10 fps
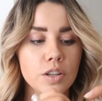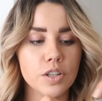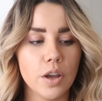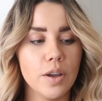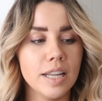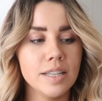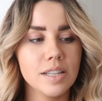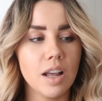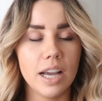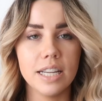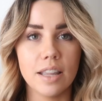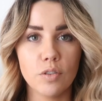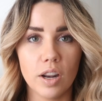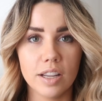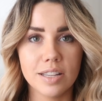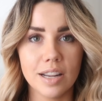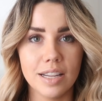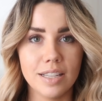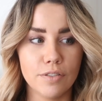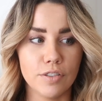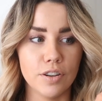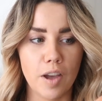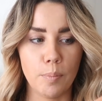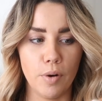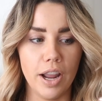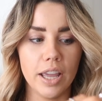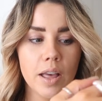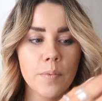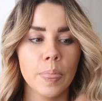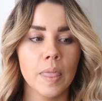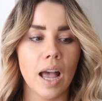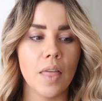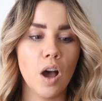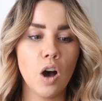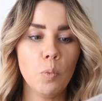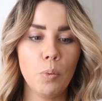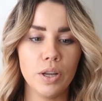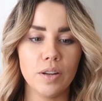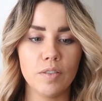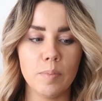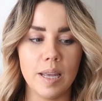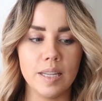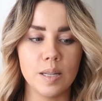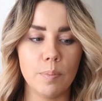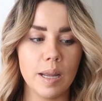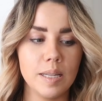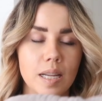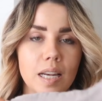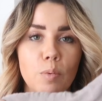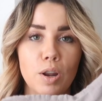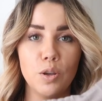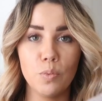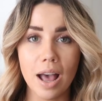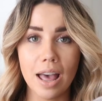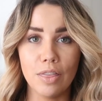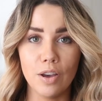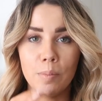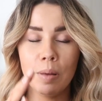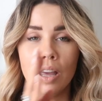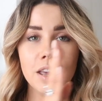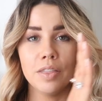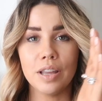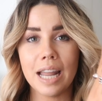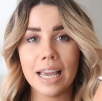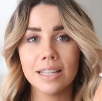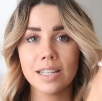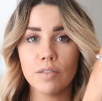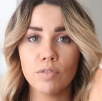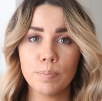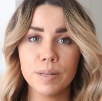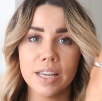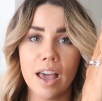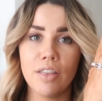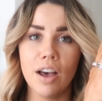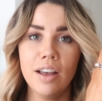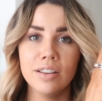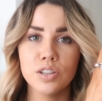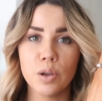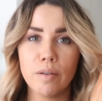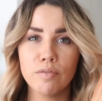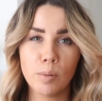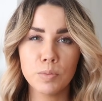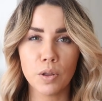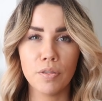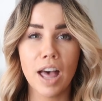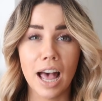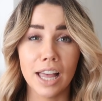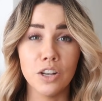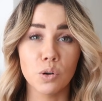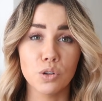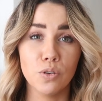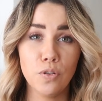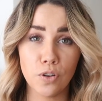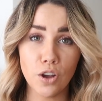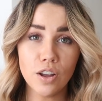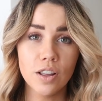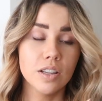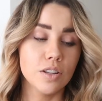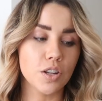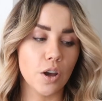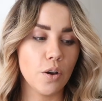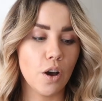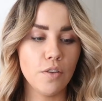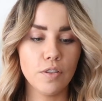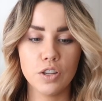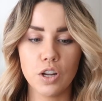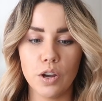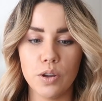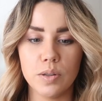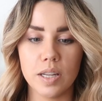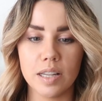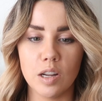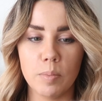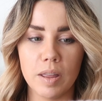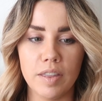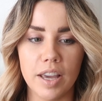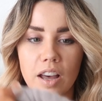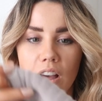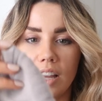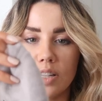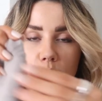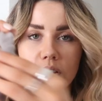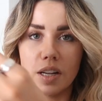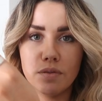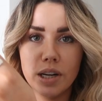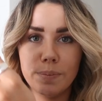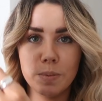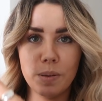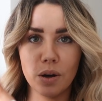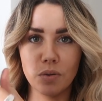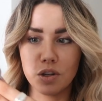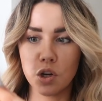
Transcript: So inside they've got like a slightly different fabric and the whole point of them is that basically when you wear them, the layers like rub together so it rubs on that and not your foot so over the toes is a little bit thicker it's got this like ribbed bit on the